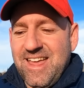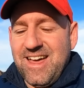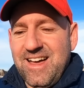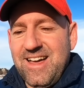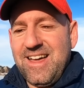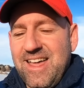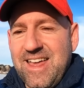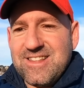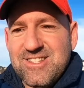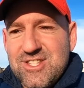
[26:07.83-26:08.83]
uh,
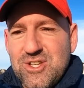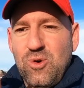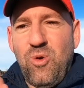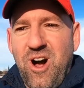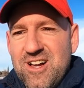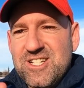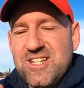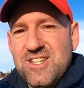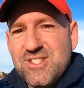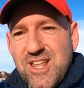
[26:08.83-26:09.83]
and
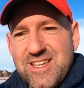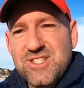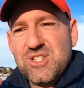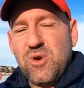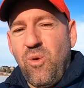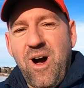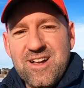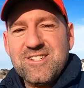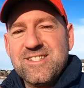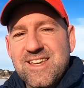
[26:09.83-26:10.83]
squashed like
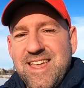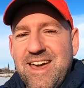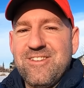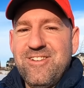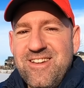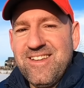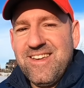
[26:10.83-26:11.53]
squashed together